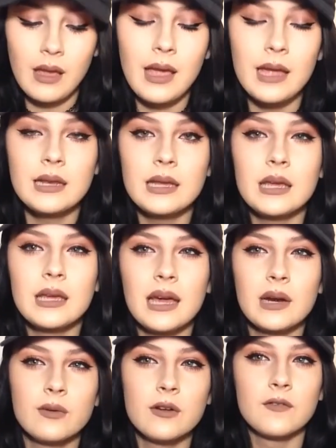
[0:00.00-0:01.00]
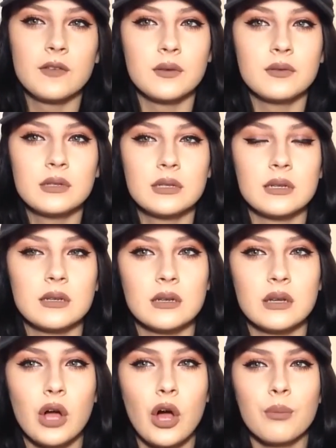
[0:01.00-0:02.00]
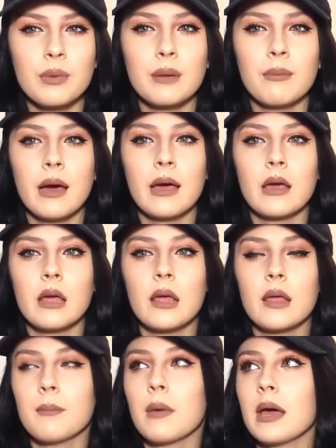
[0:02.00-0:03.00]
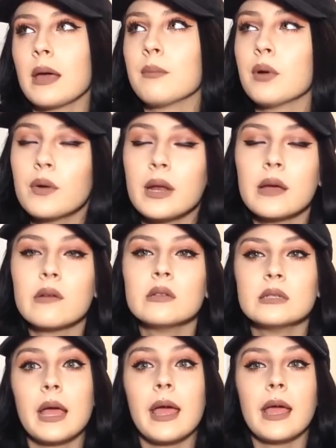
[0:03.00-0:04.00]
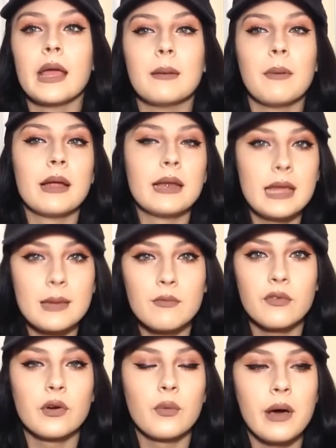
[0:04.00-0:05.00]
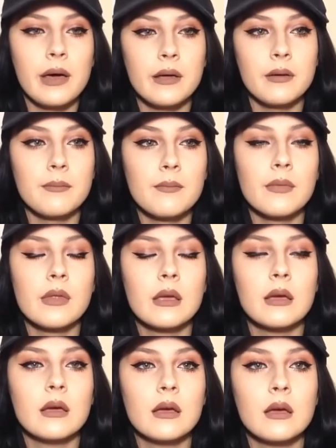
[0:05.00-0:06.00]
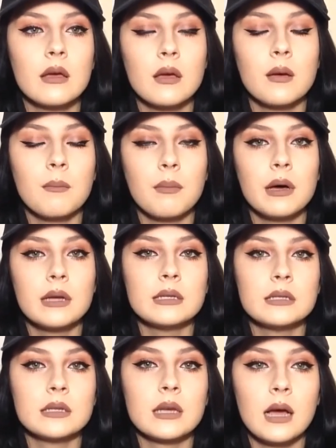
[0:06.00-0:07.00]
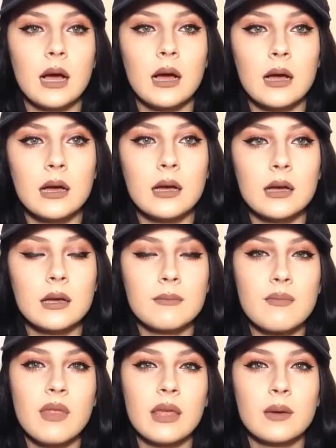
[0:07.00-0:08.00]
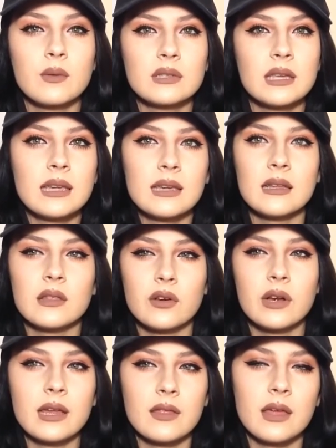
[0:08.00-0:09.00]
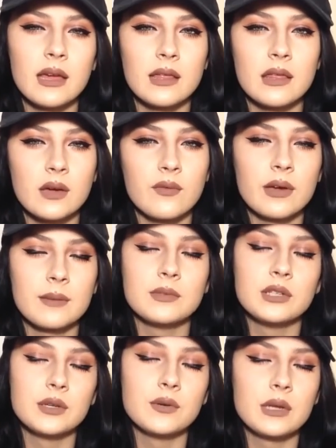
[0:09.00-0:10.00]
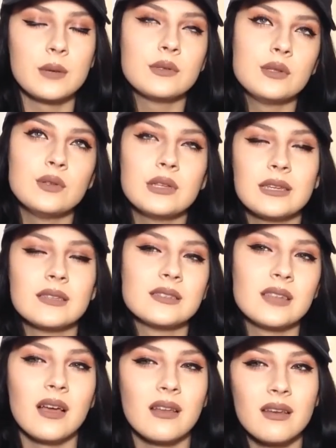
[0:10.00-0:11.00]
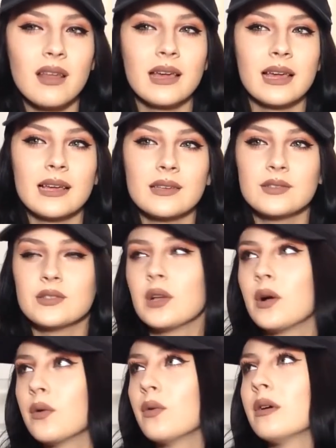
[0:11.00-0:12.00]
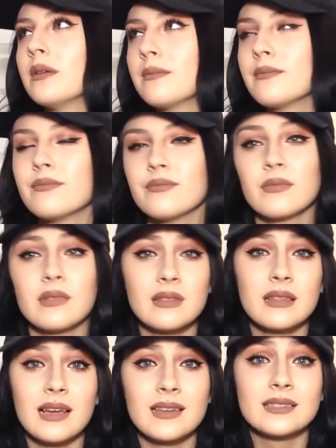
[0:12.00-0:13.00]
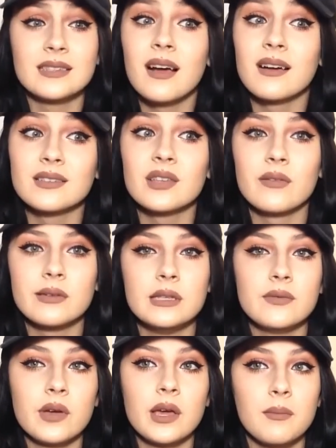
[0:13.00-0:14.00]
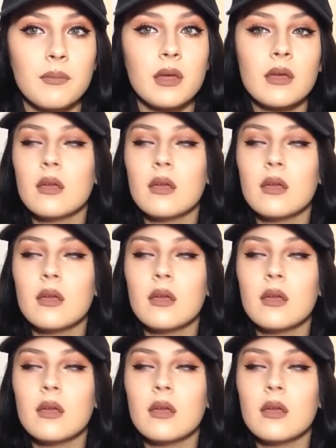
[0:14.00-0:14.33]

and he kind of refused to call me by my pronouns and my name for a while. But uh, it was like a learning thing, I think, for him too. And he was losing his son, I guess. So that sucks, obviously, for him.